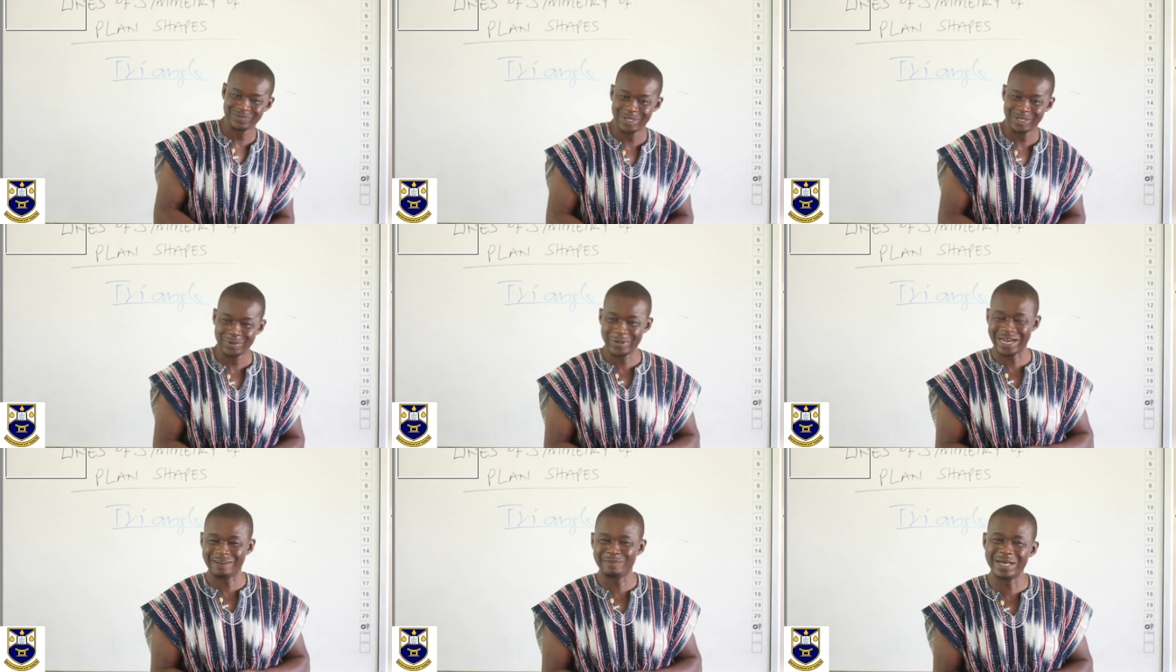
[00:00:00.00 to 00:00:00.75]
We
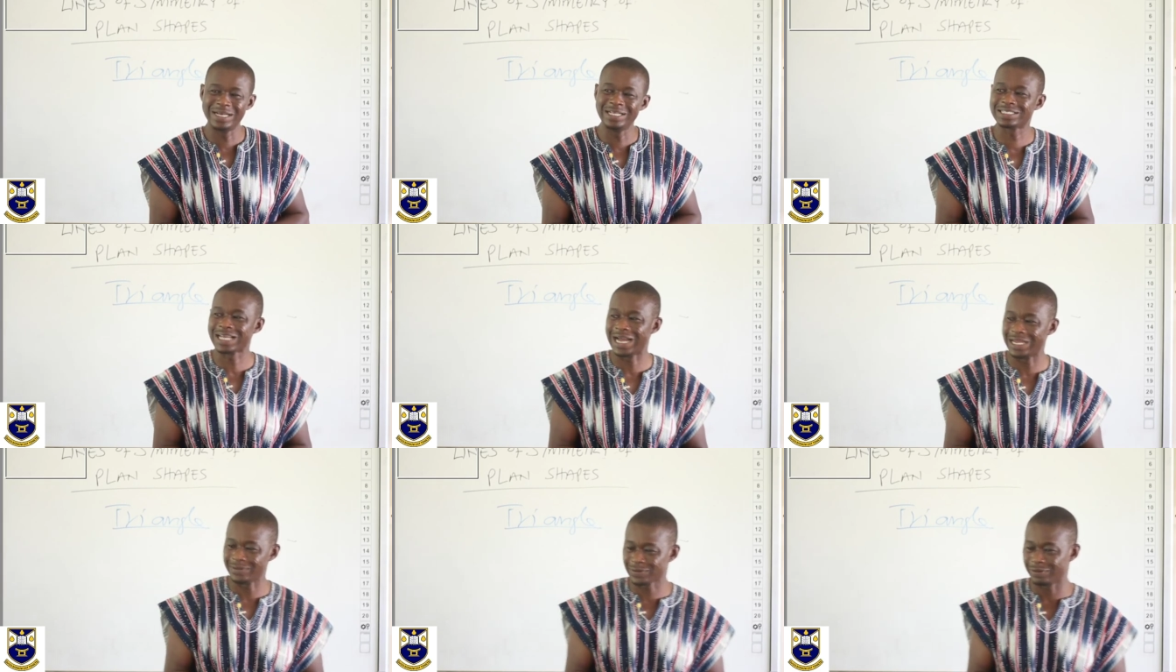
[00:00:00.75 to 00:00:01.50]
have many
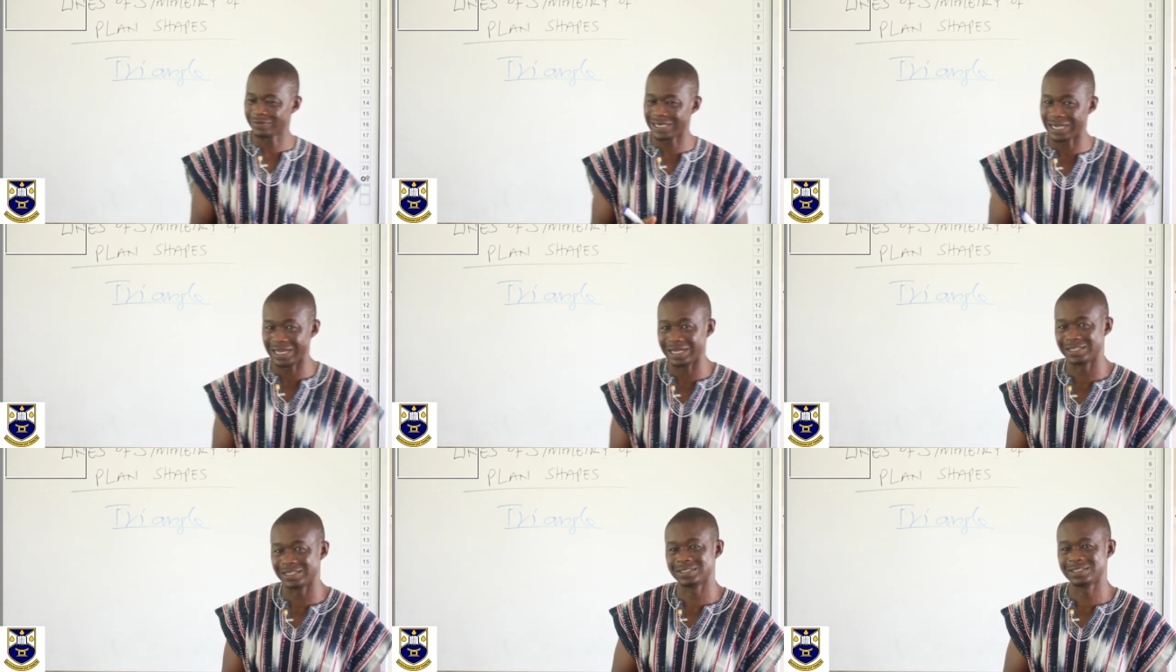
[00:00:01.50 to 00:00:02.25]
types of
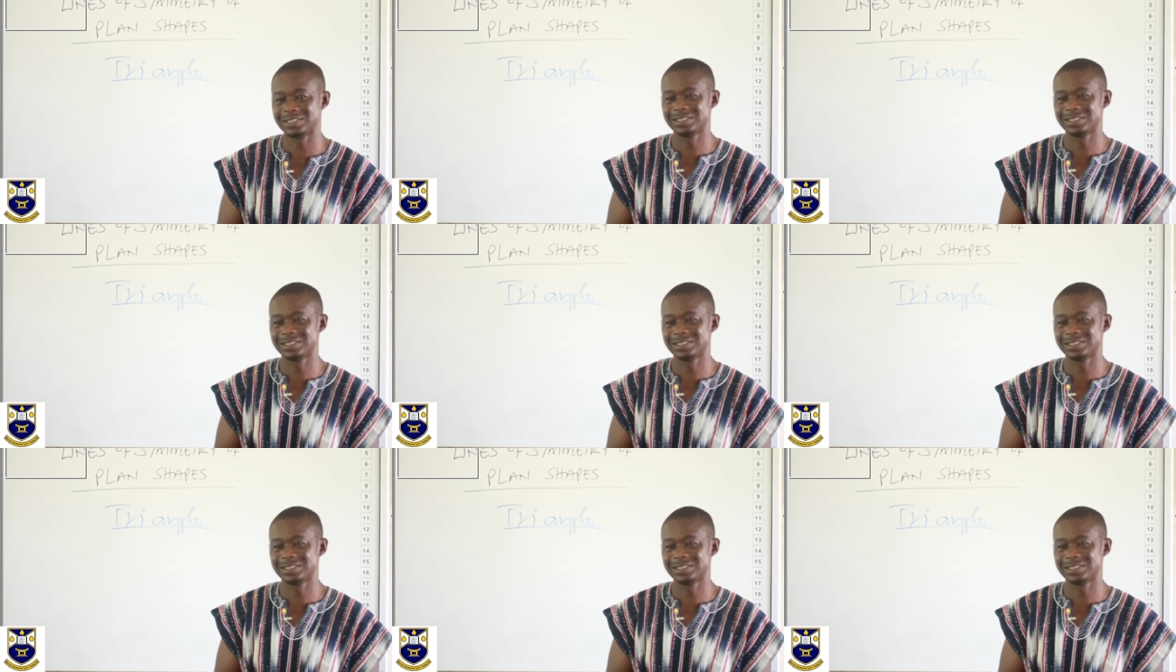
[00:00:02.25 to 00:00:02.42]
triangles.